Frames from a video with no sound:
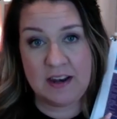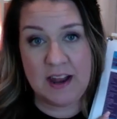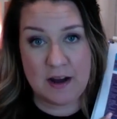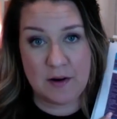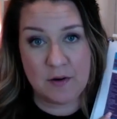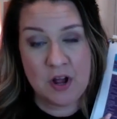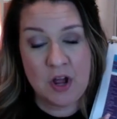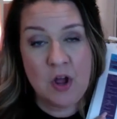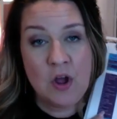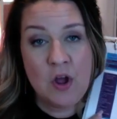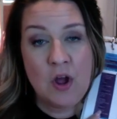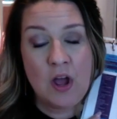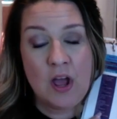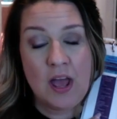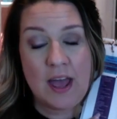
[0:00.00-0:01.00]
Now,
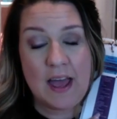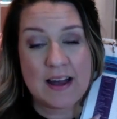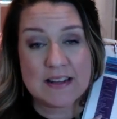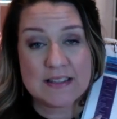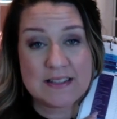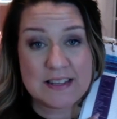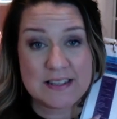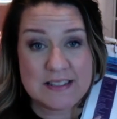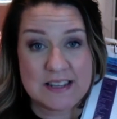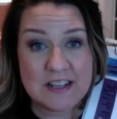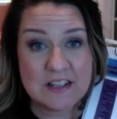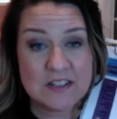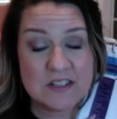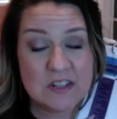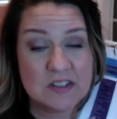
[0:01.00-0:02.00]
as Scentsy
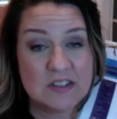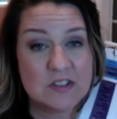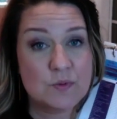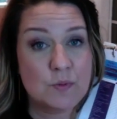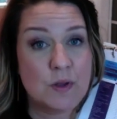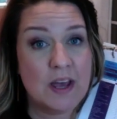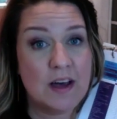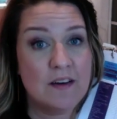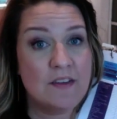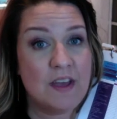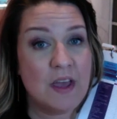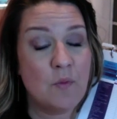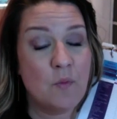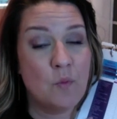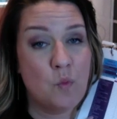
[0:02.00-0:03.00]
consultants, we have
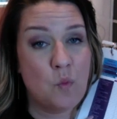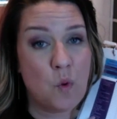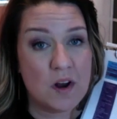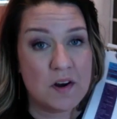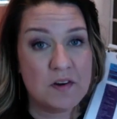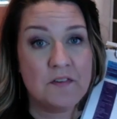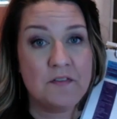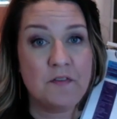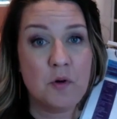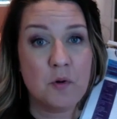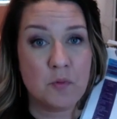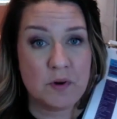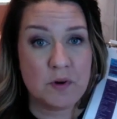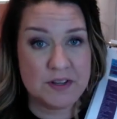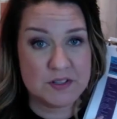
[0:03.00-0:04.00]
a
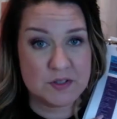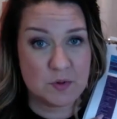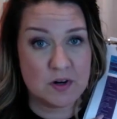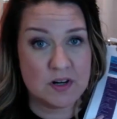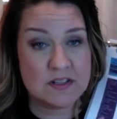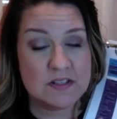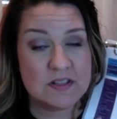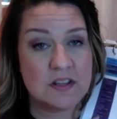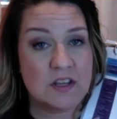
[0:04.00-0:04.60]
wonderful resource,